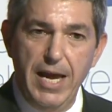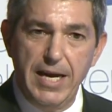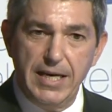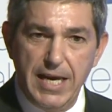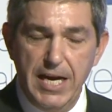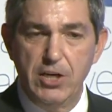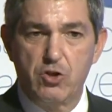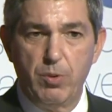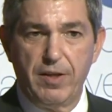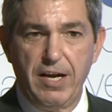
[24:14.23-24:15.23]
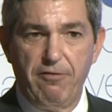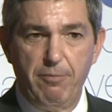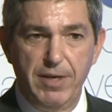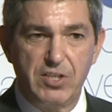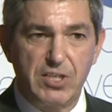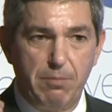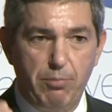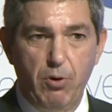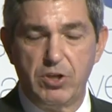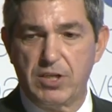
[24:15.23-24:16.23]
engage with governments,
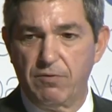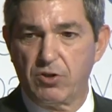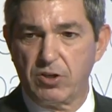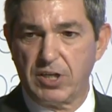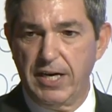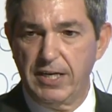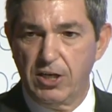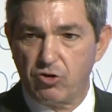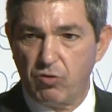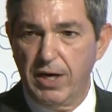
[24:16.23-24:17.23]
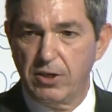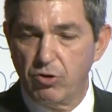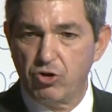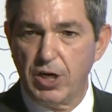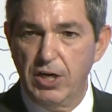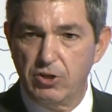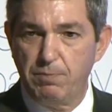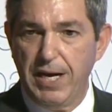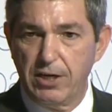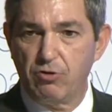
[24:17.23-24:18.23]
support civil society, try to change
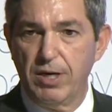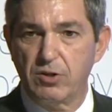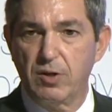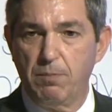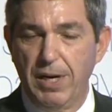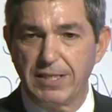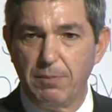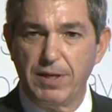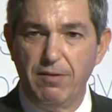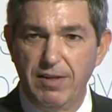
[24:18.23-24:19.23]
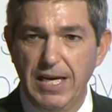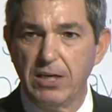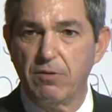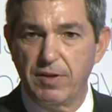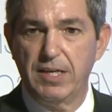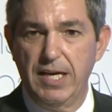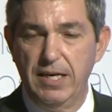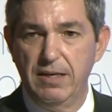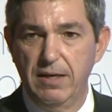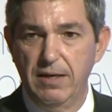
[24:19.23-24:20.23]
bad trends to the better, but in the end of the day,